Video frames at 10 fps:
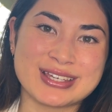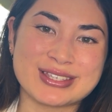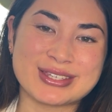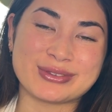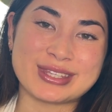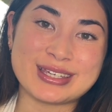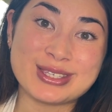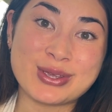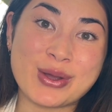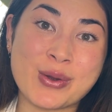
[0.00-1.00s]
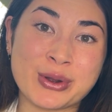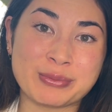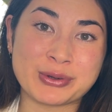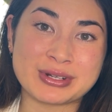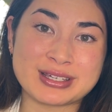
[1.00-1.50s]
So this
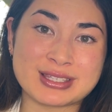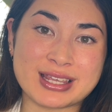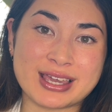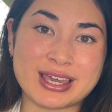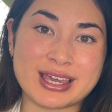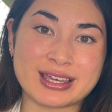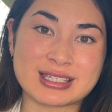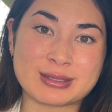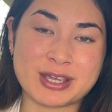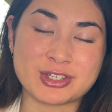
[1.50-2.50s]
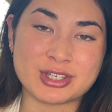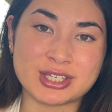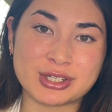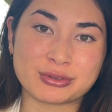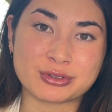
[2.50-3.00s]
hormone is especially
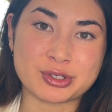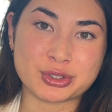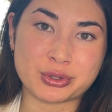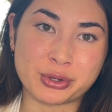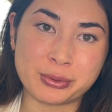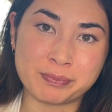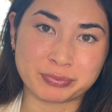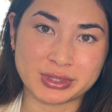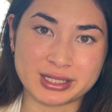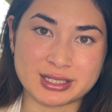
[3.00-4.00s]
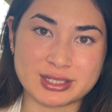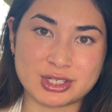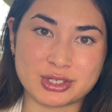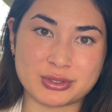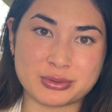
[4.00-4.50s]
crucial to